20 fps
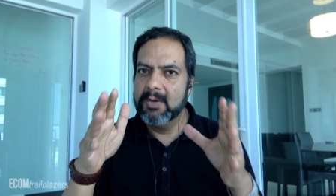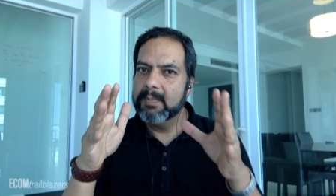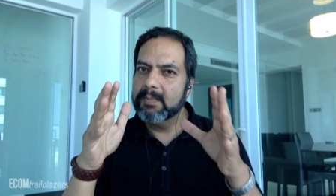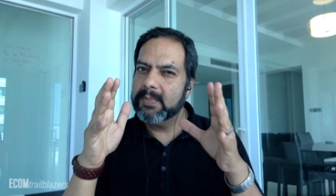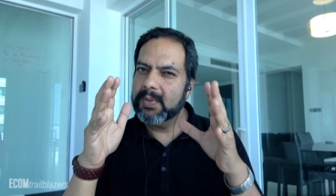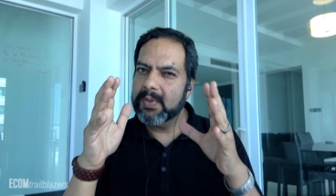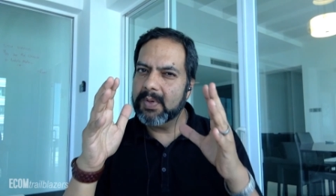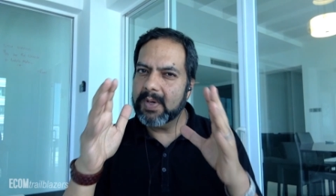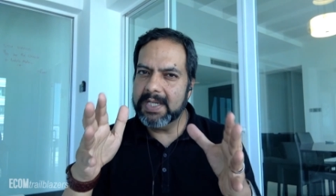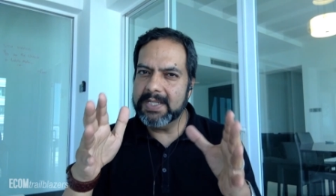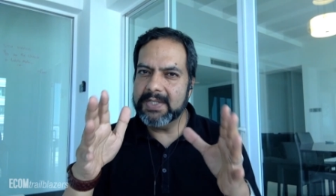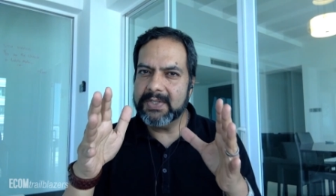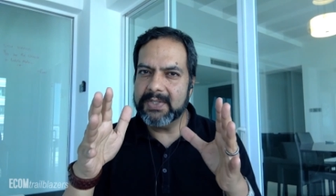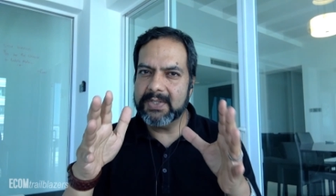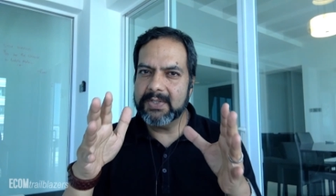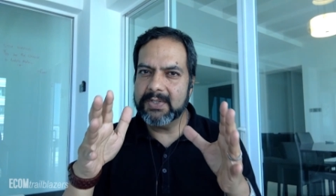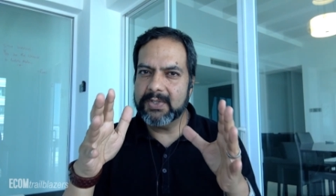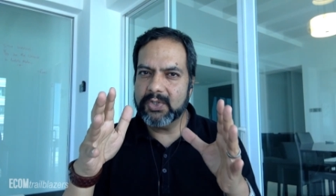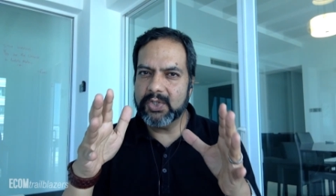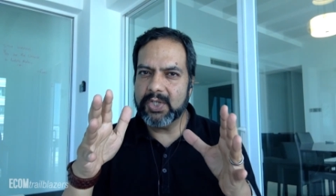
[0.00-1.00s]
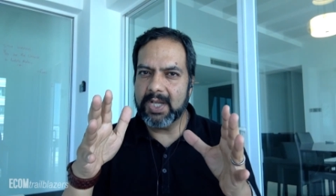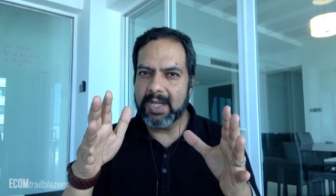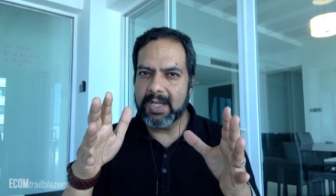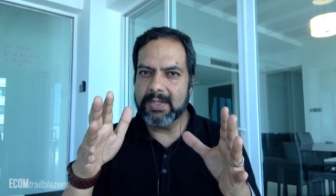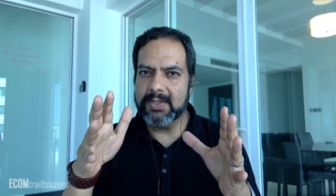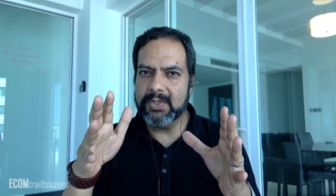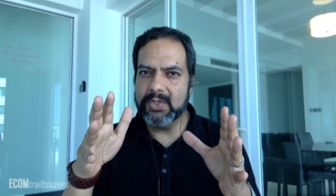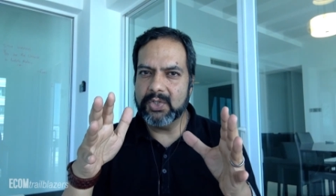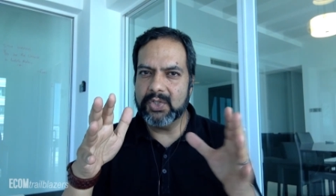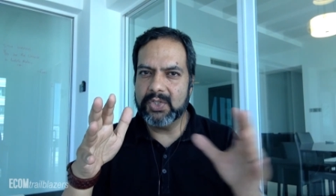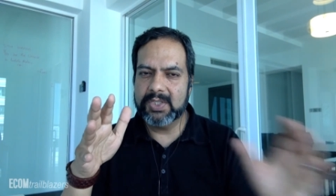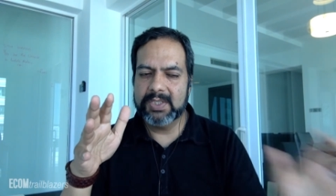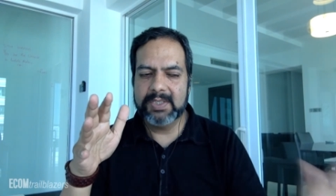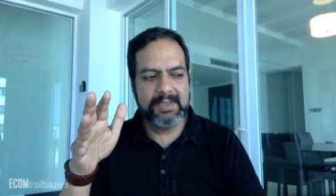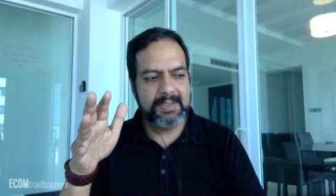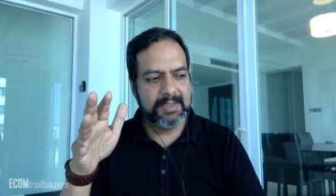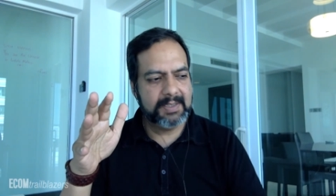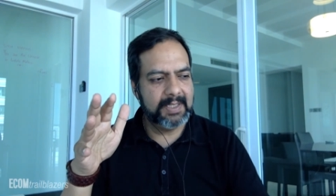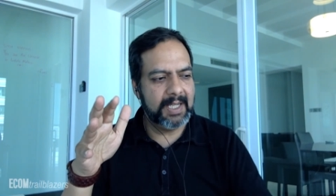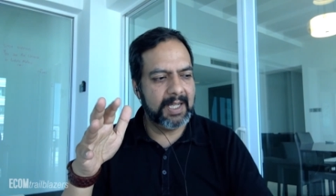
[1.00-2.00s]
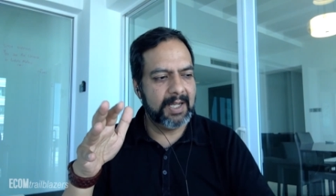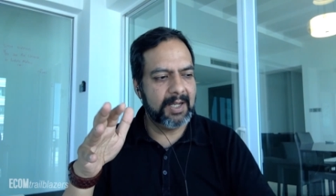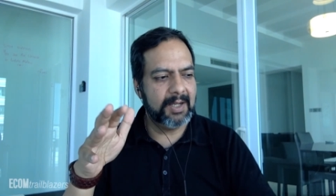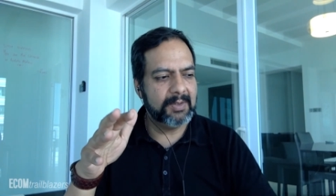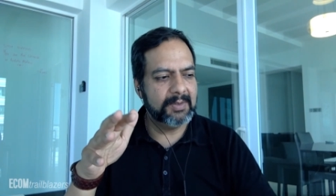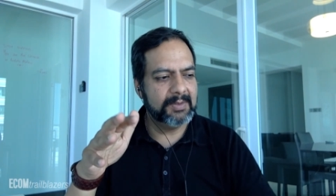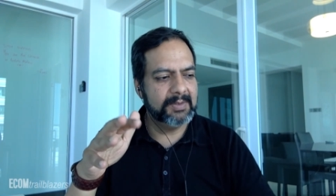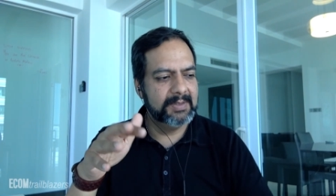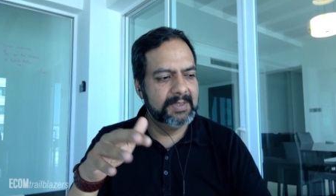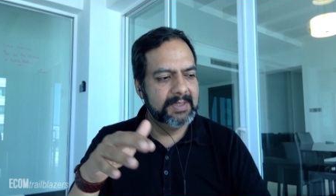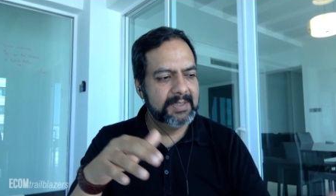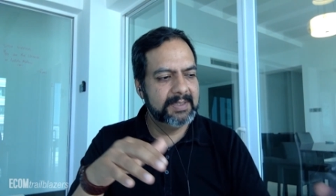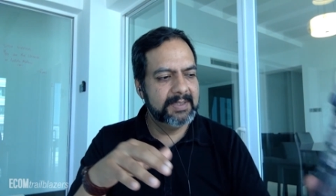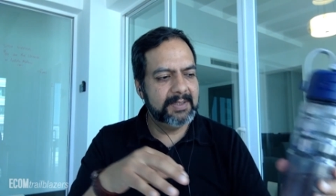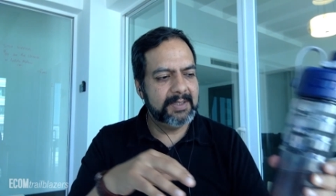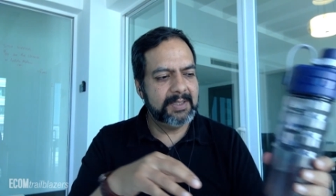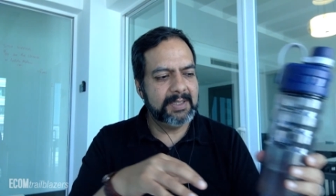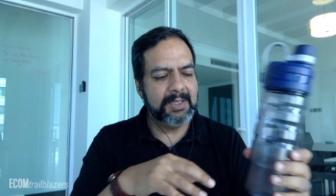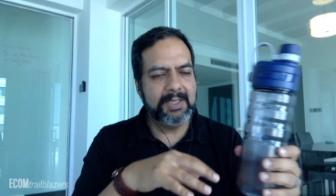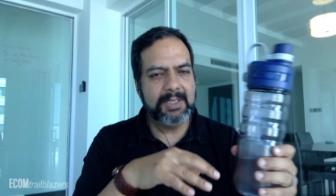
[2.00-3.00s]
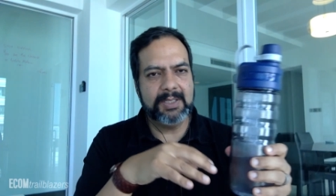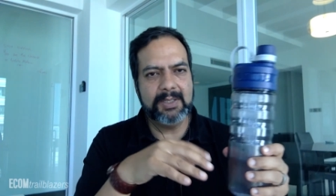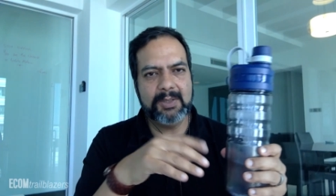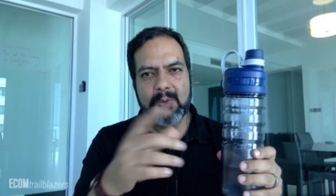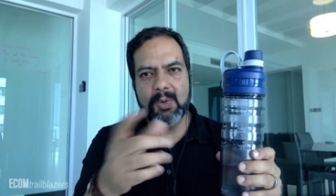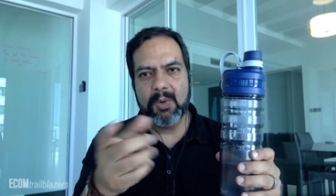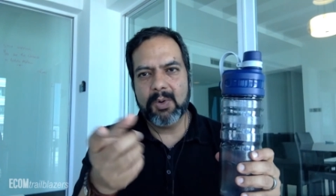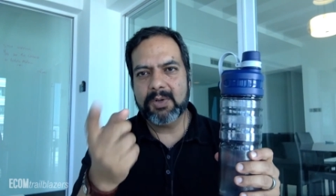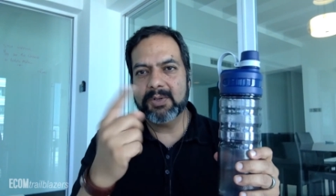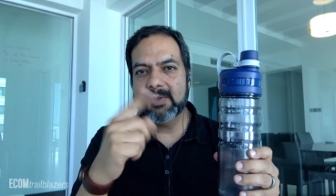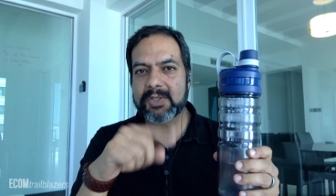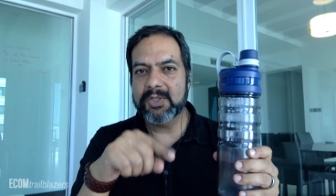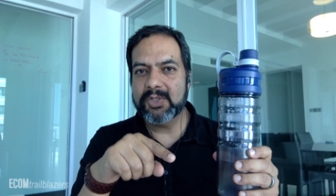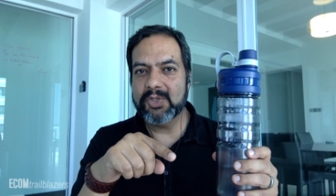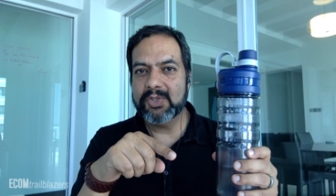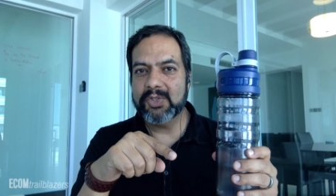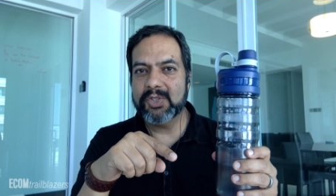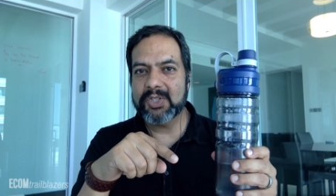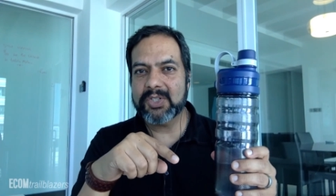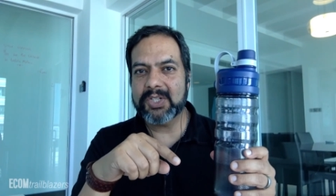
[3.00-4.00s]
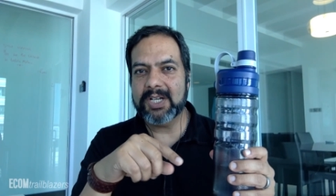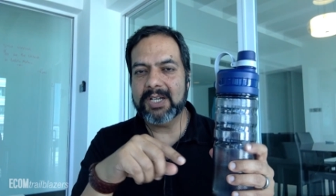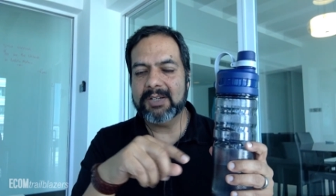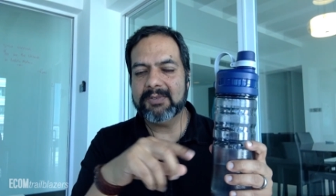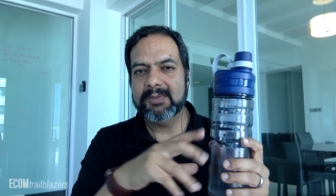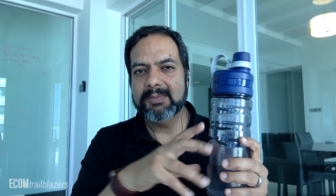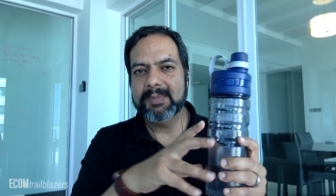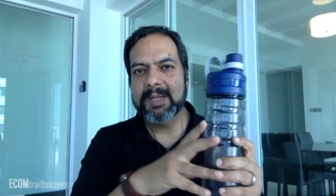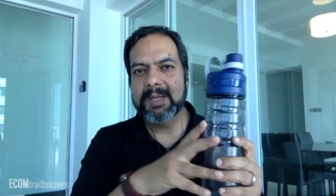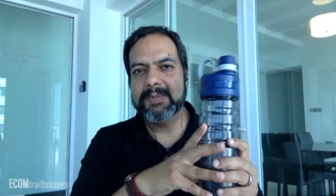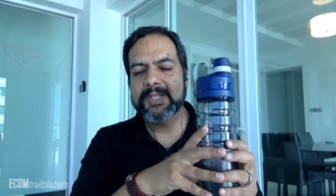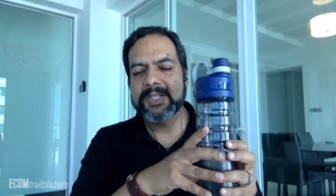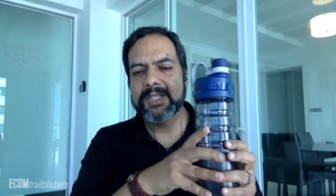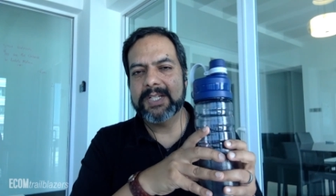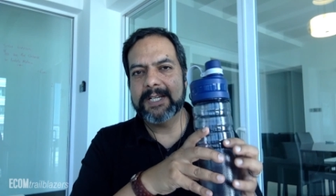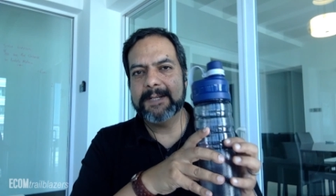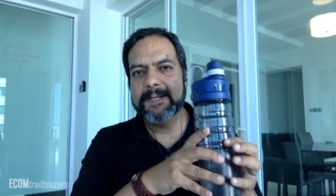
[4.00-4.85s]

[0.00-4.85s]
Prices change. Now, the order that you just got from Amazon,